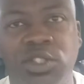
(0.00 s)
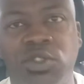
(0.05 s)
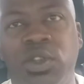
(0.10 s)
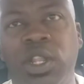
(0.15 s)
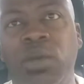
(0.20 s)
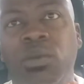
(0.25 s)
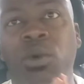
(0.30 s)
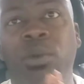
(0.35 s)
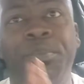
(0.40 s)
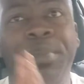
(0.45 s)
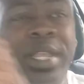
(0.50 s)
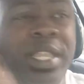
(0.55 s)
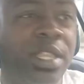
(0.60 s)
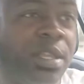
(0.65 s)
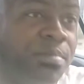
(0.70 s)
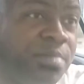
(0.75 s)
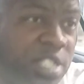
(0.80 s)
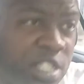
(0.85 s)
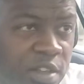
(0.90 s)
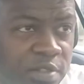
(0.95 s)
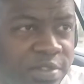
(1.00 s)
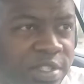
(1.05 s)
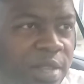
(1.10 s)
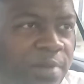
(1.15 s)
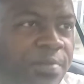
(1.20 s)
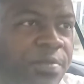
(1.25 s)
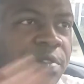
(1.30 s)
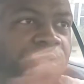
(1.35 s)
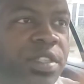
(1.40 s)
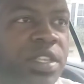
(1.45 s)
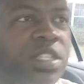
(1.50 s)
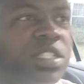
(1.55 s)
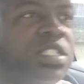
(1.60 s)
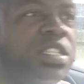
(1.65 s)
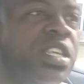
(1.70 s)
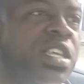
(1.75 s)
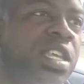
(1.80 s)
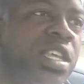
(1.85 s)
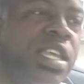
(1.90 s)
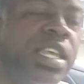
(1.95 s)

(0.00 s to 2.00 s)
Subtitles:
so they won't beat themselves up for this.